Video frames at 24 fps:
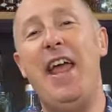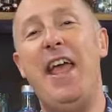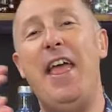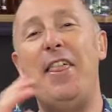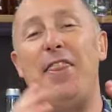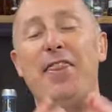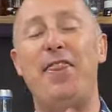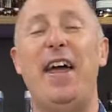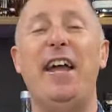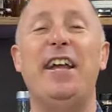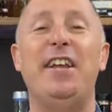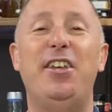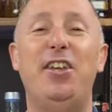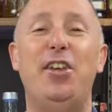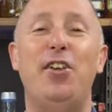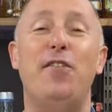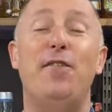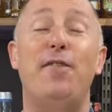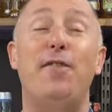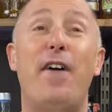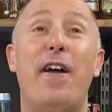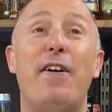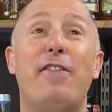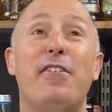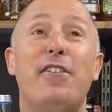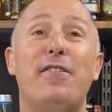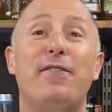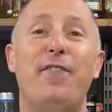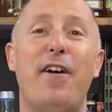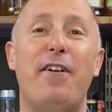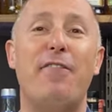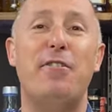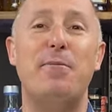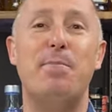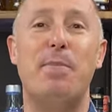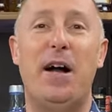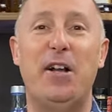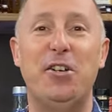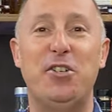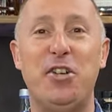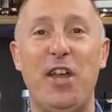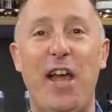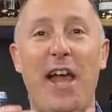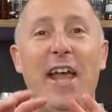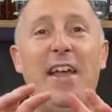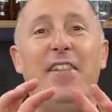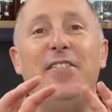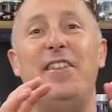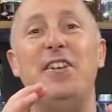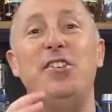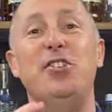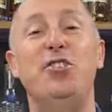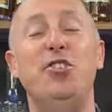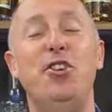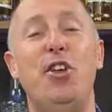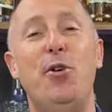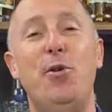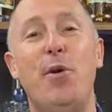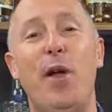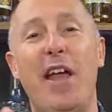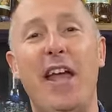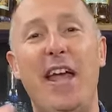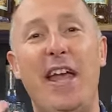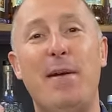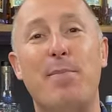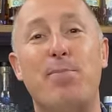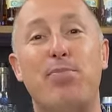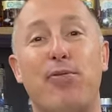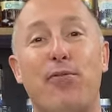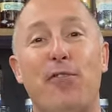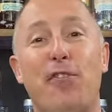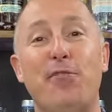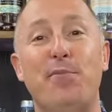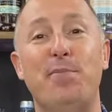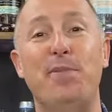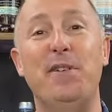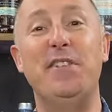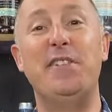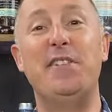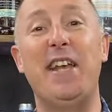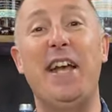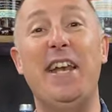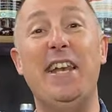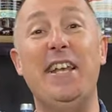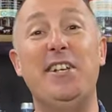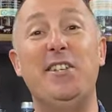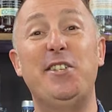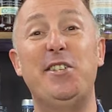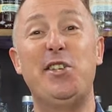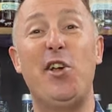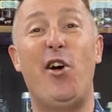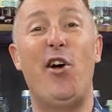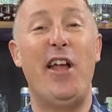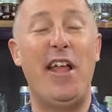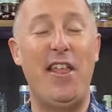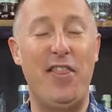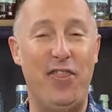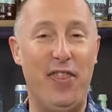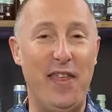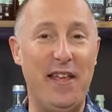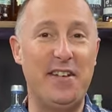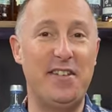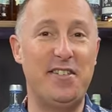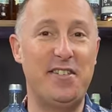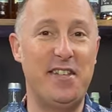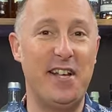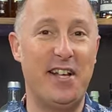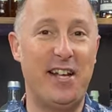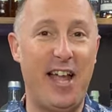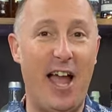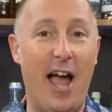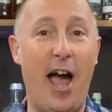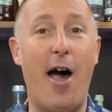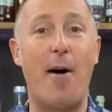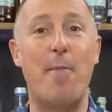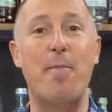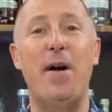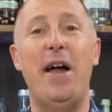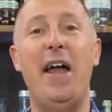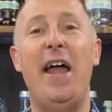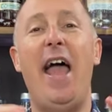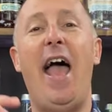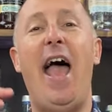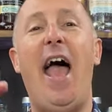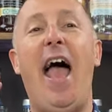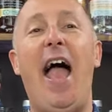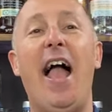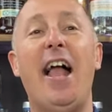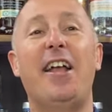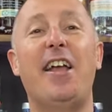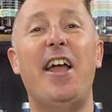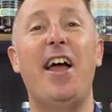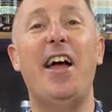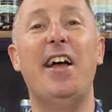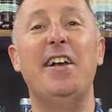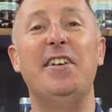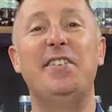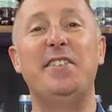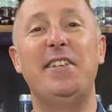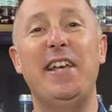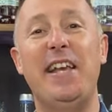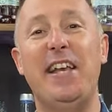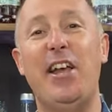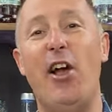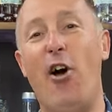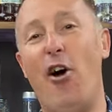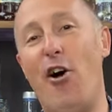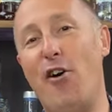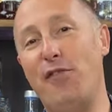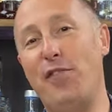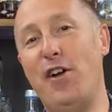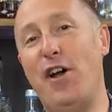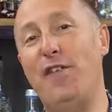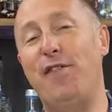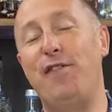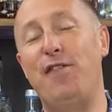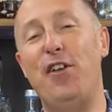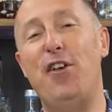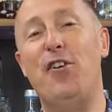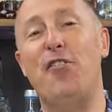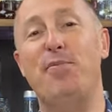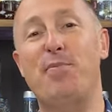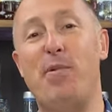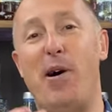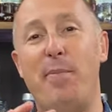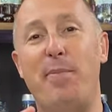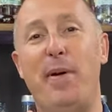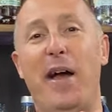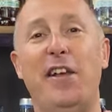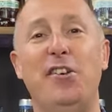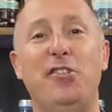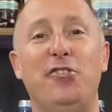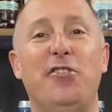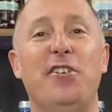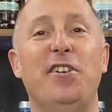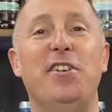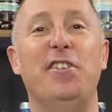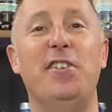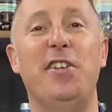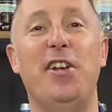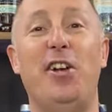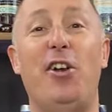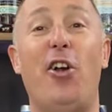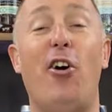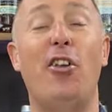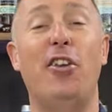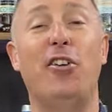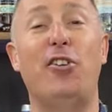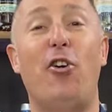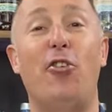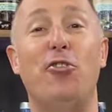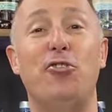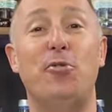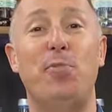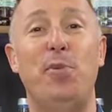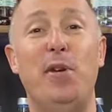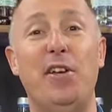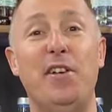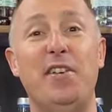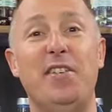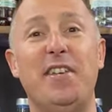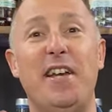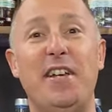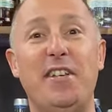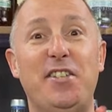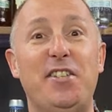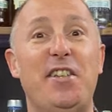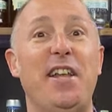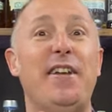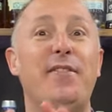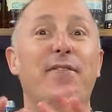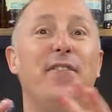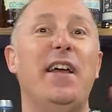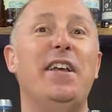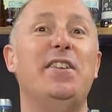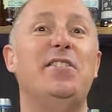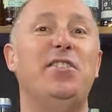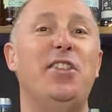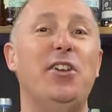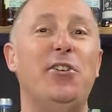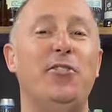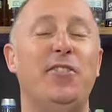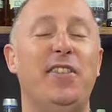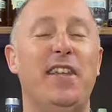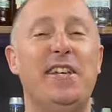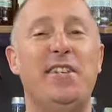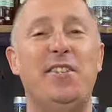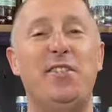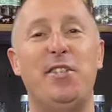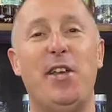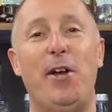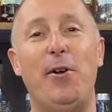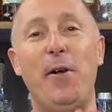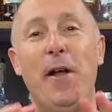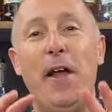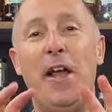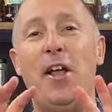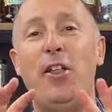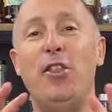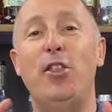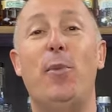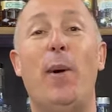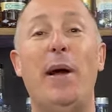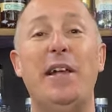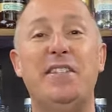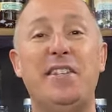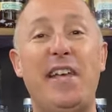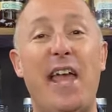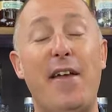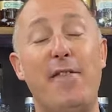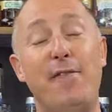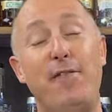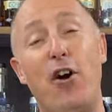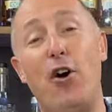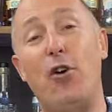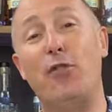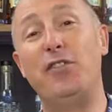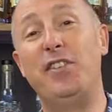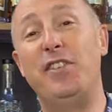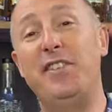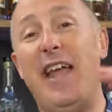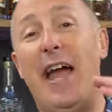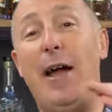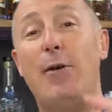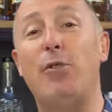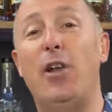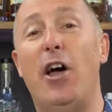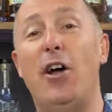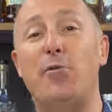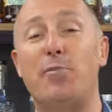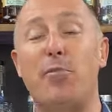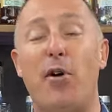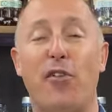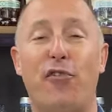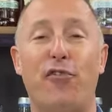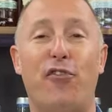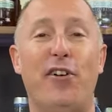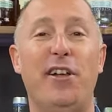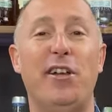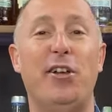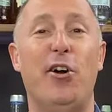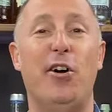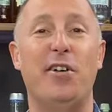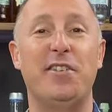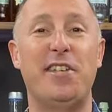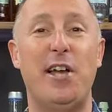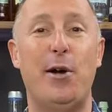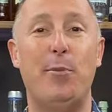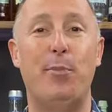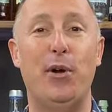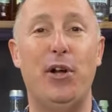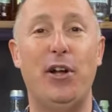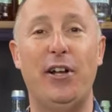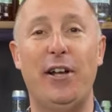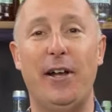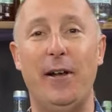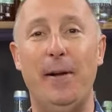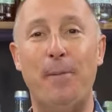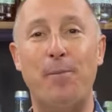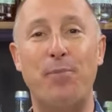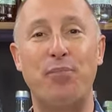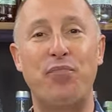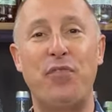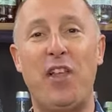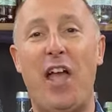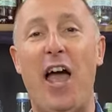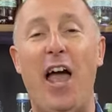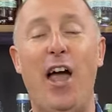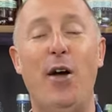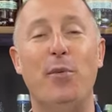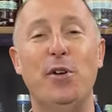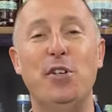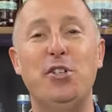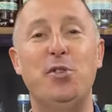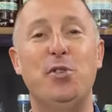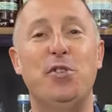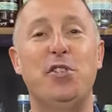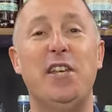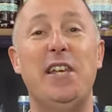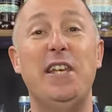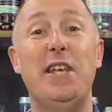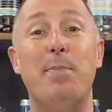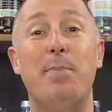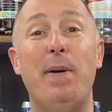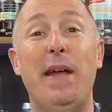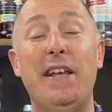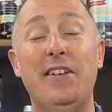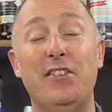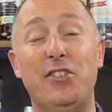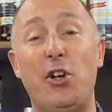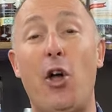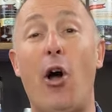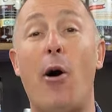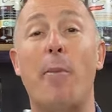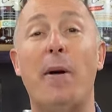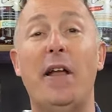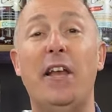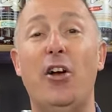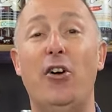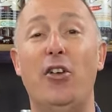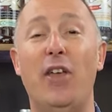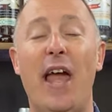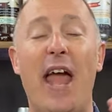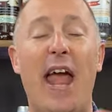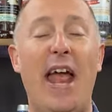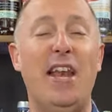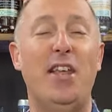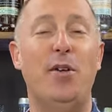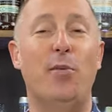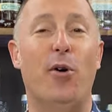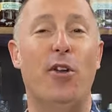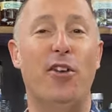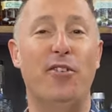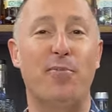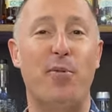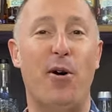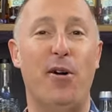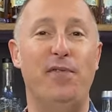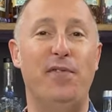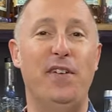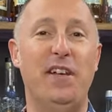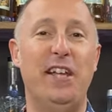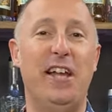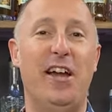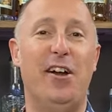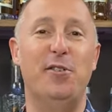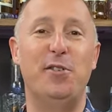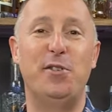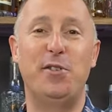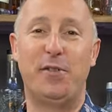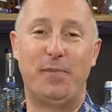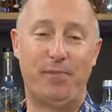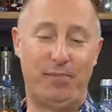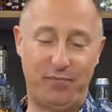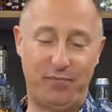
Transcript: Thank you very, very much. There's new improvements and exciting things to come, uh, courtesy of a few of my Patreons that are kind of contributing and say, Steve, let's do this. So the way to get involved, download my free cocktail book, uh, which you'll see in the pinned comment on any one of my videos.